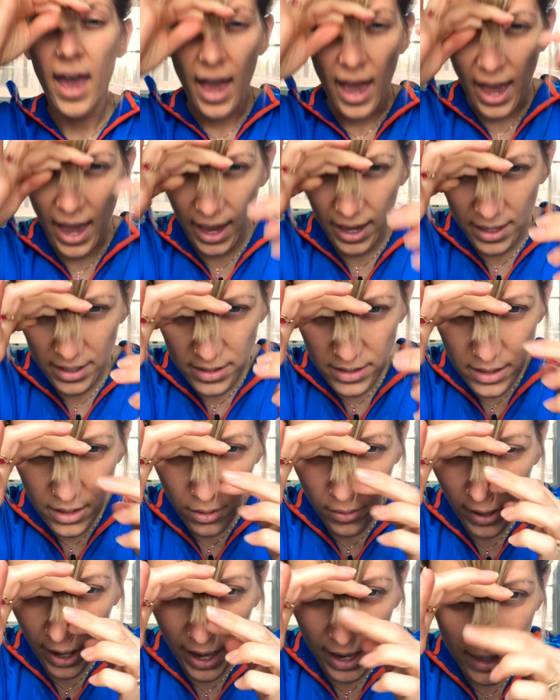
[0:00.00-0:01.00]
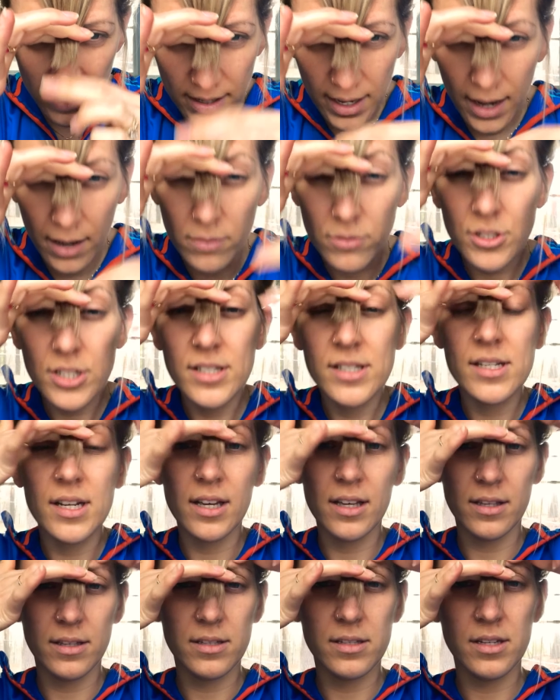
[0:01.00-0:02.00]
And okay, now just
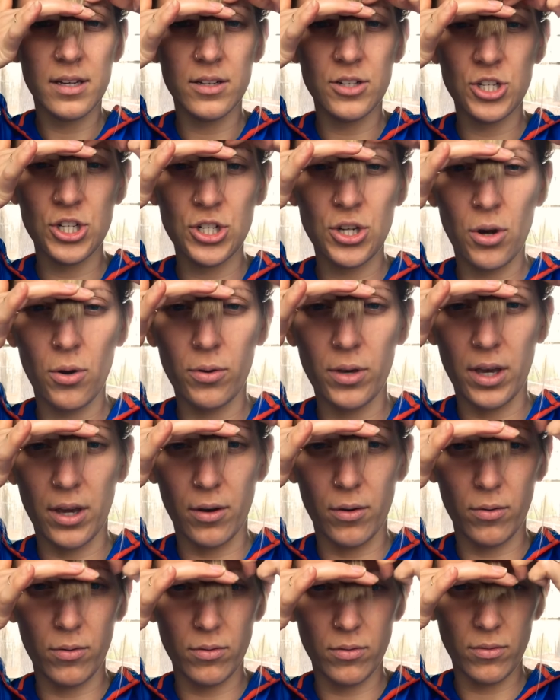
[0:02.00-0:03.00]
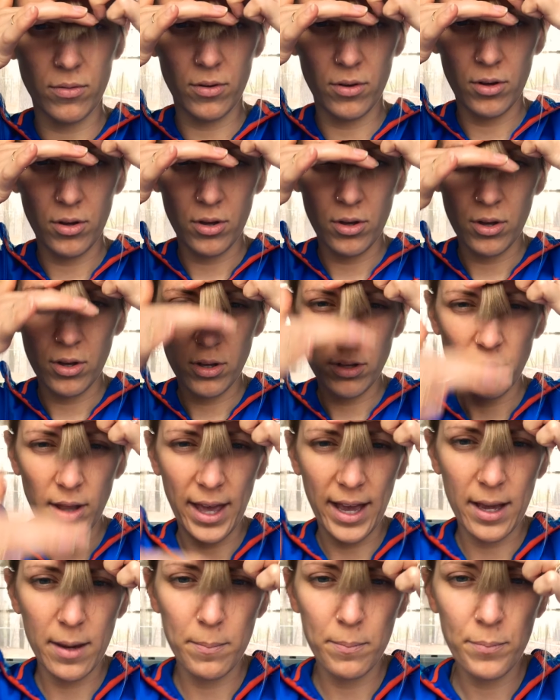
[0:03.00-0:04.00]
to show you,
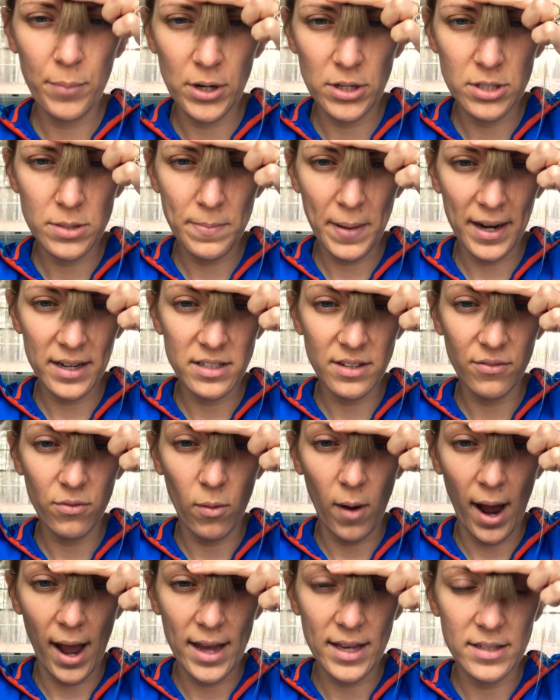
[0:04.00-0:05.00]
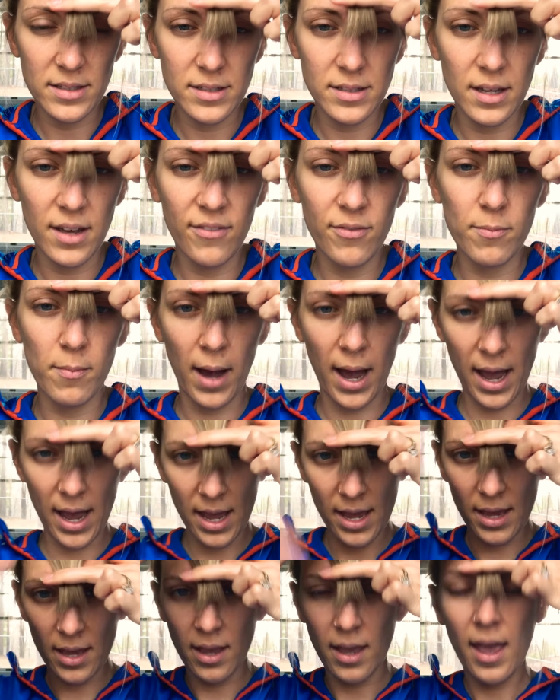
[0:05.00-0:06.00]
like perspective wise, if
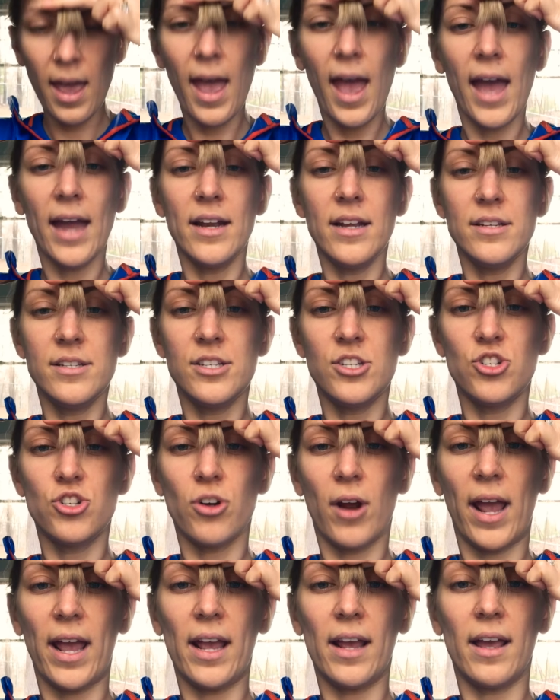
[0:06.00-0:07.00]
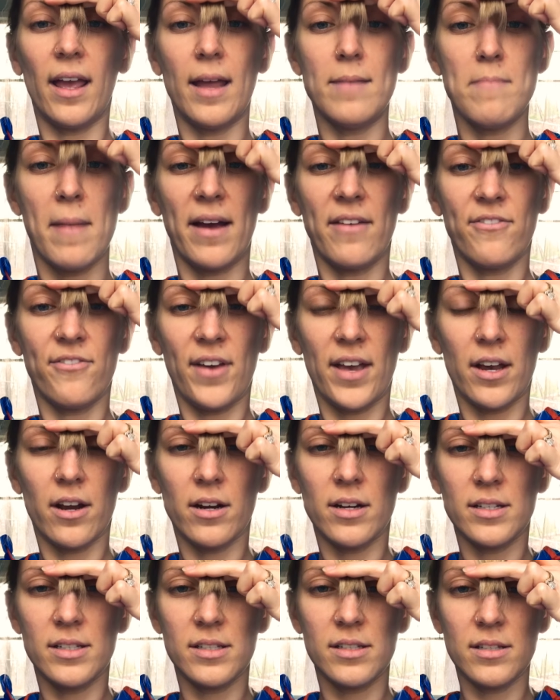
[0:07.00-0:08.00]
my head is straight and my finger
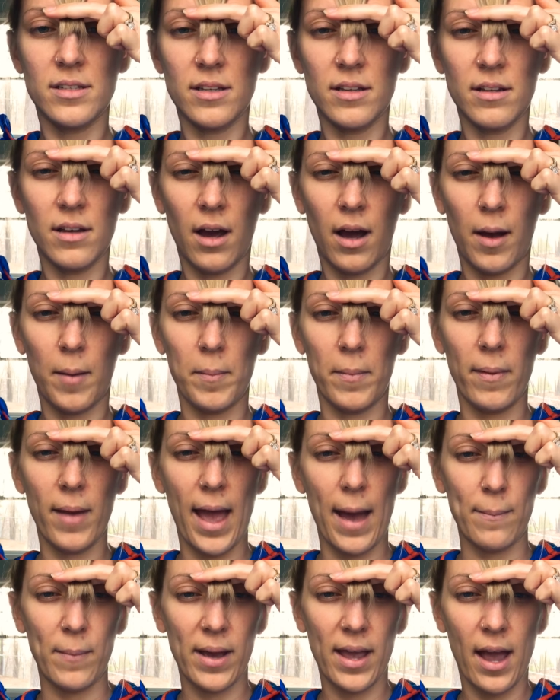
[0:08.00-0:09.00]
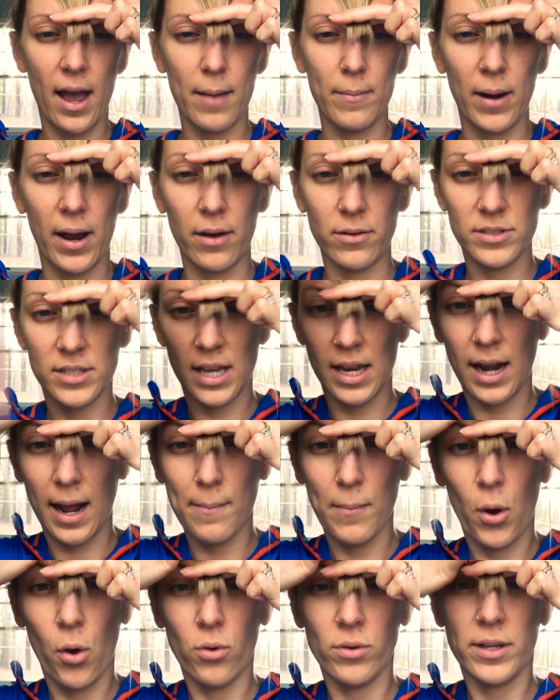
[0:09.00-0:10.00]
is at my eyebrows and
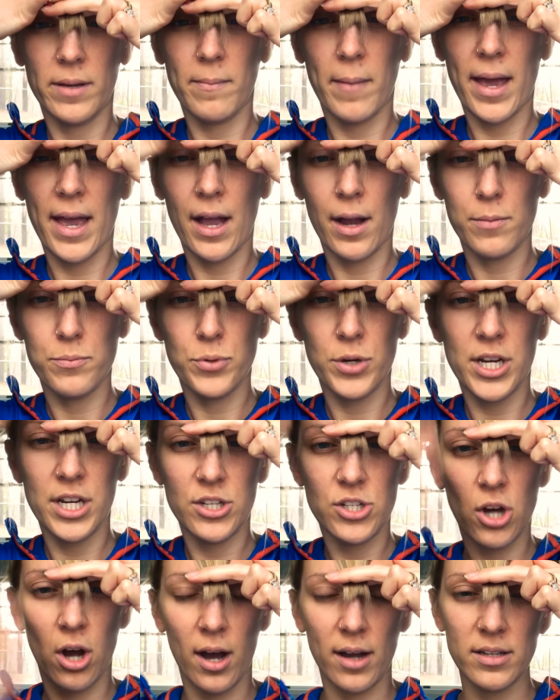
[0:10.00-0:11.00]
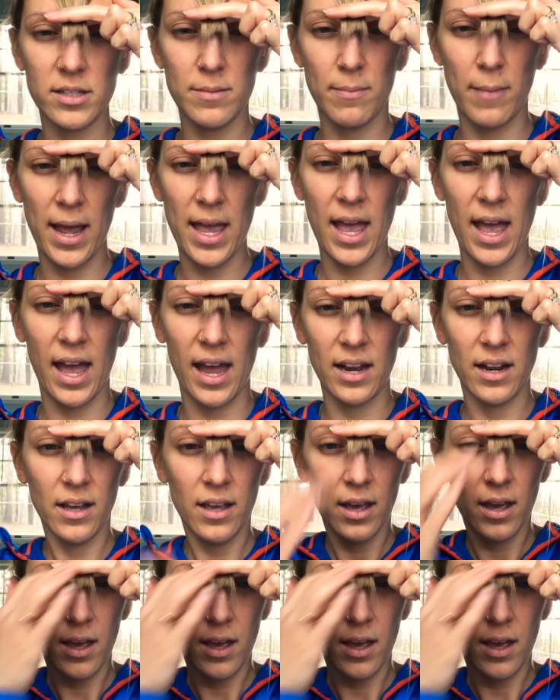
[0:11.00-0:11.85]
I'm holding my hair pretty taut to my head,